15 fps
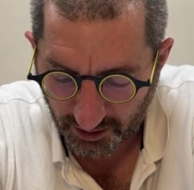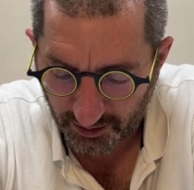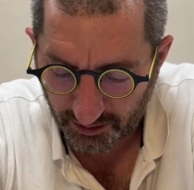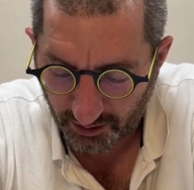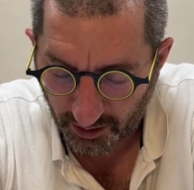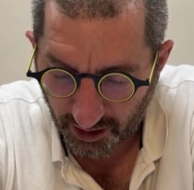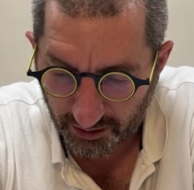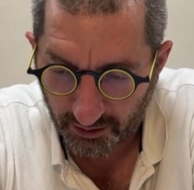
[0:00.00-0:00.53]

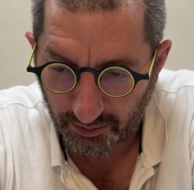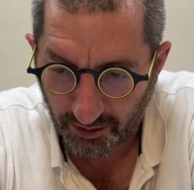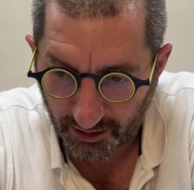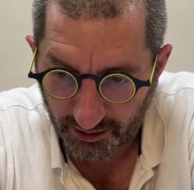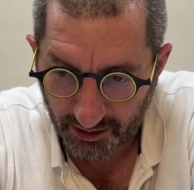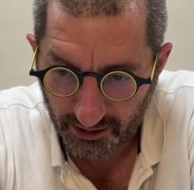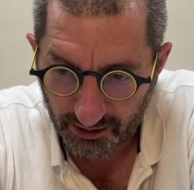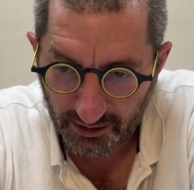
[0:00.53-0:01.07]
other
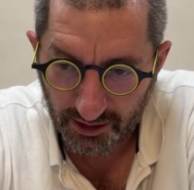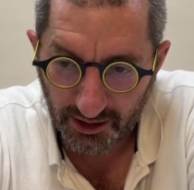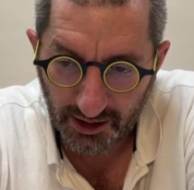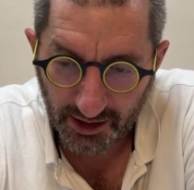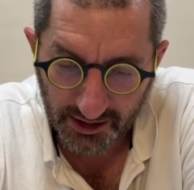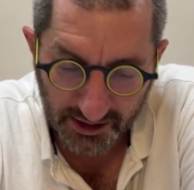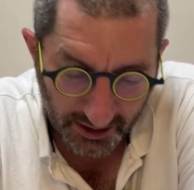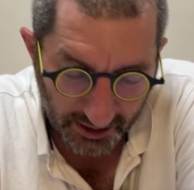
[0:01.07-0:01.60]
party
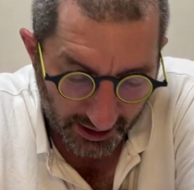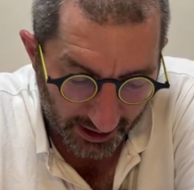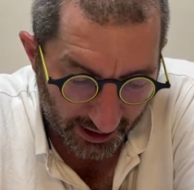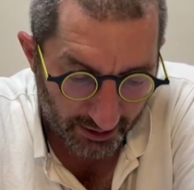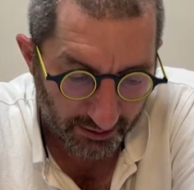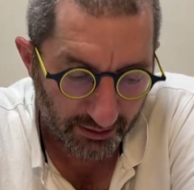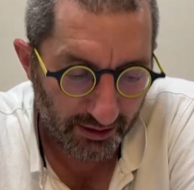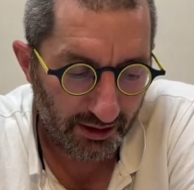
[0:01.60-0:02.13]
is
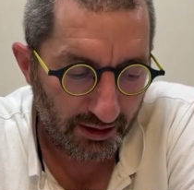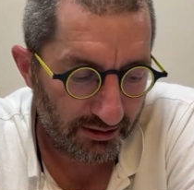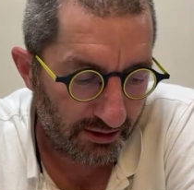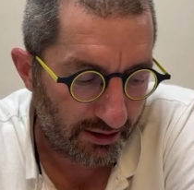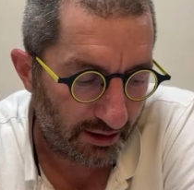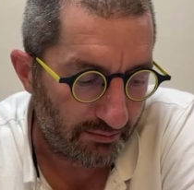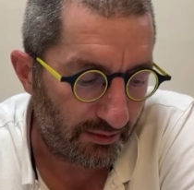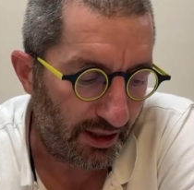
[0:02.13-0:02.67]
allowed to
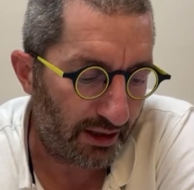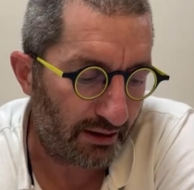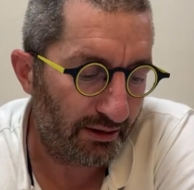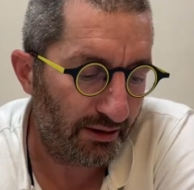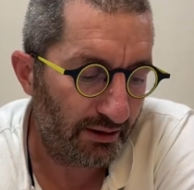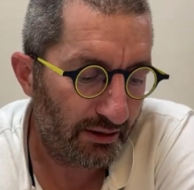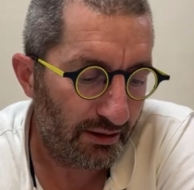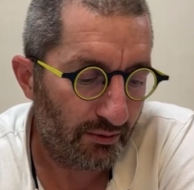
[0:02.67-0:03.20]
get married
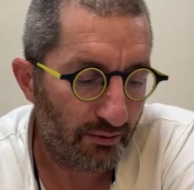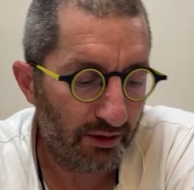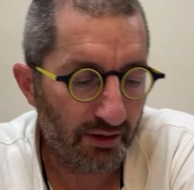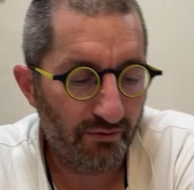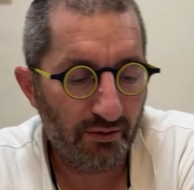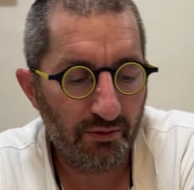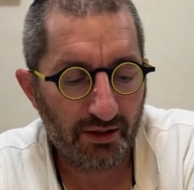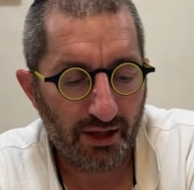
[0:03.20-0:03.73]
even
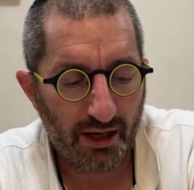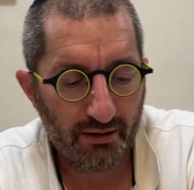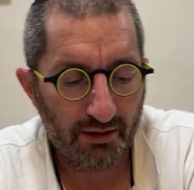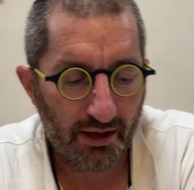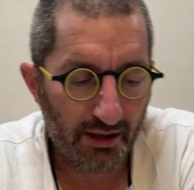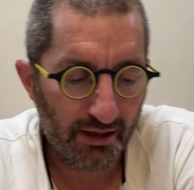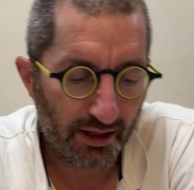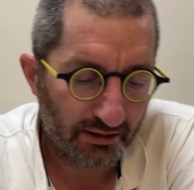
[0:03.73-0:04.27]
without
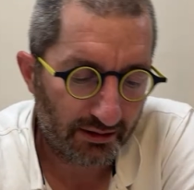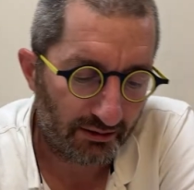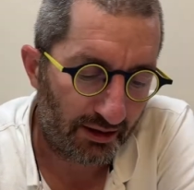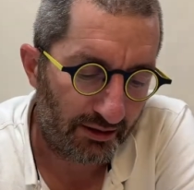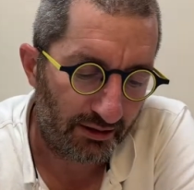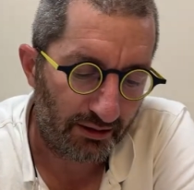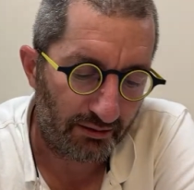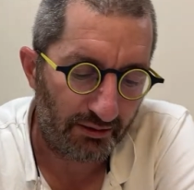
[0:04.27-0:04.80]
a hatarat
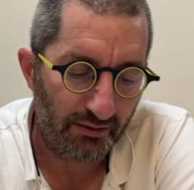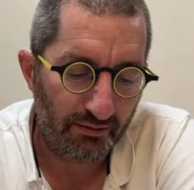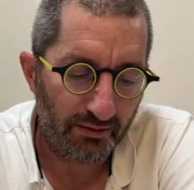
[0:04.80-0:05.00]
nedarim.